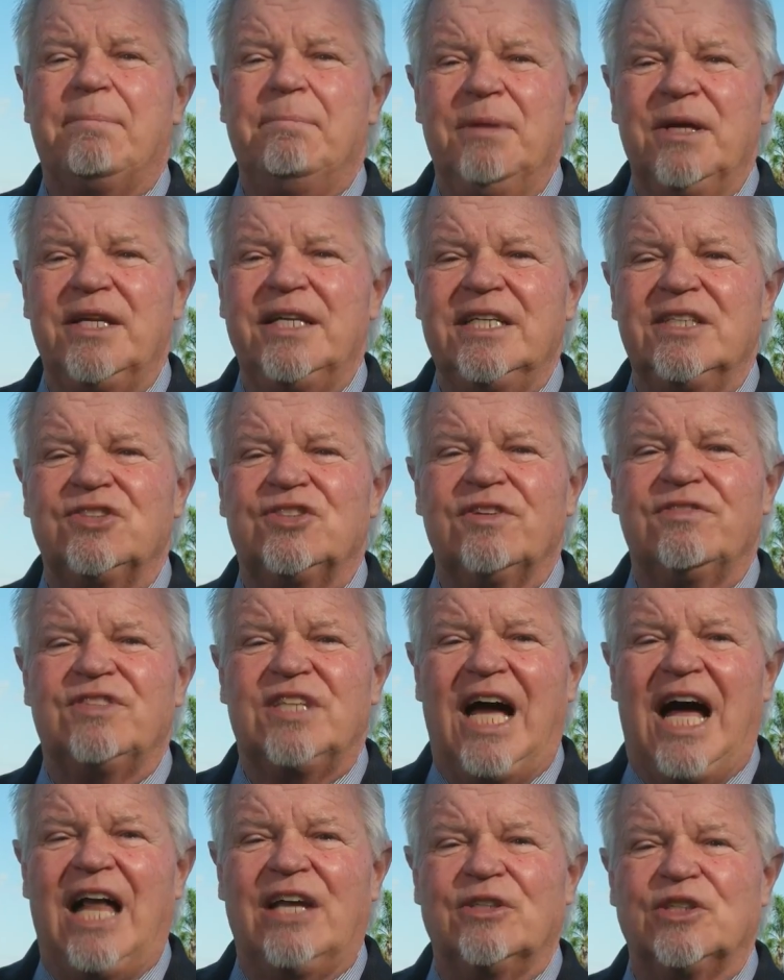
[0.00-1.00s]
millions of
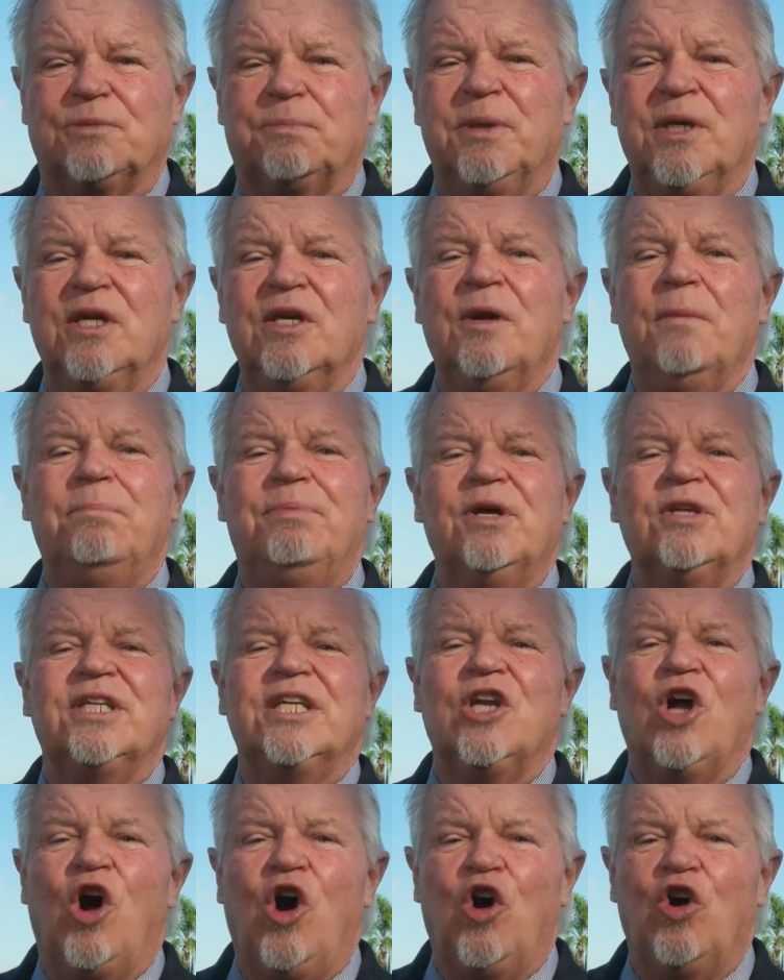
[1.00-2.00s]
dollars
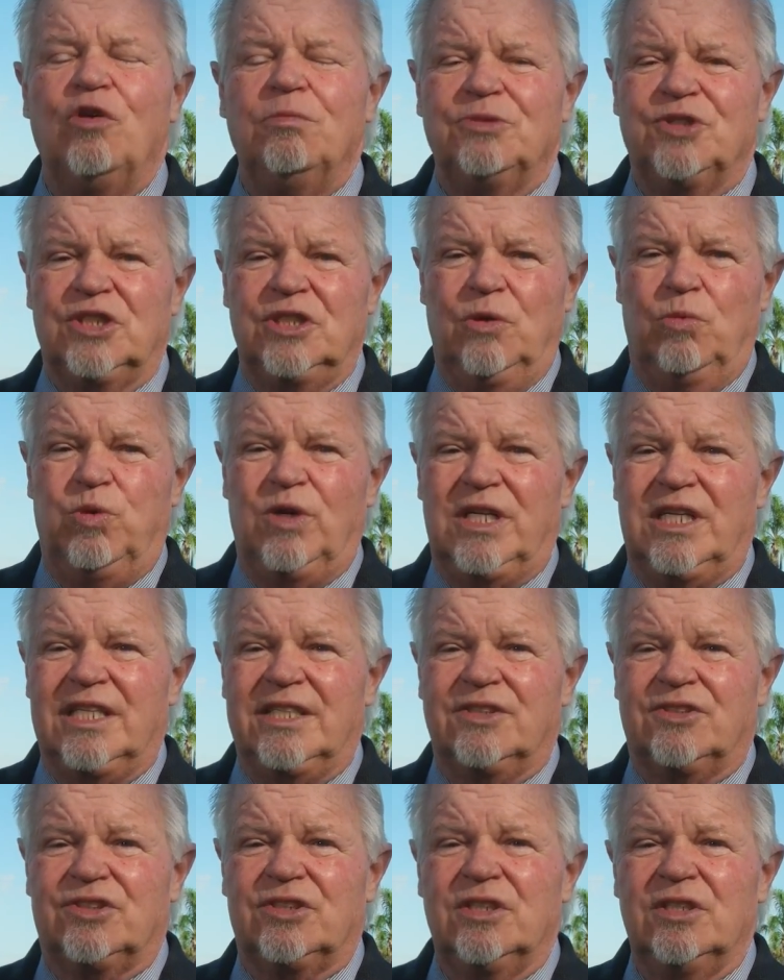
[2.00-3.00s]
building homes in the
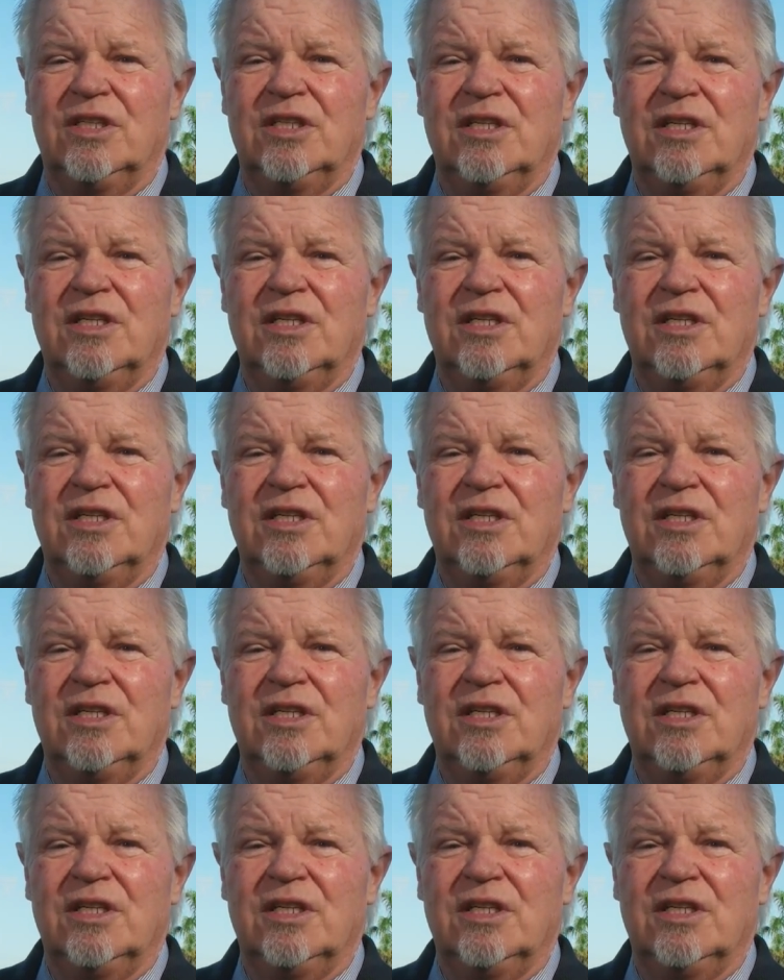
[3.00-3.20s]
woodlands.